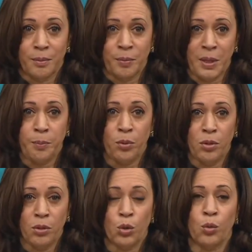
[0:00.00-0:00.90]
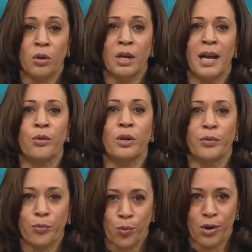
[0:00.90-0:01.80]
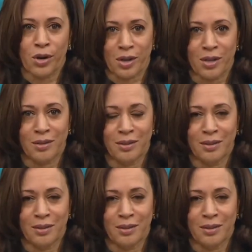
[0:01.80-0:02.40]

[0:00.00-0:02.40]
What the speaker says: People who are out of work.